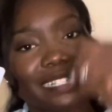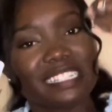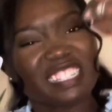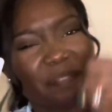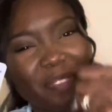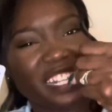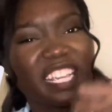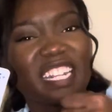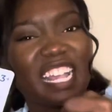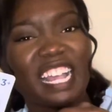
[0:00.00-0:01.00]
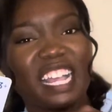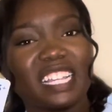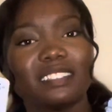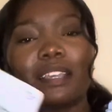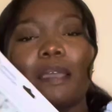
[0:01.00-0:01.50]
something in
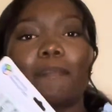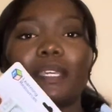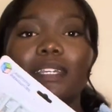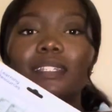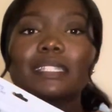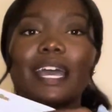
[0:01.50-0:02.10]
hand because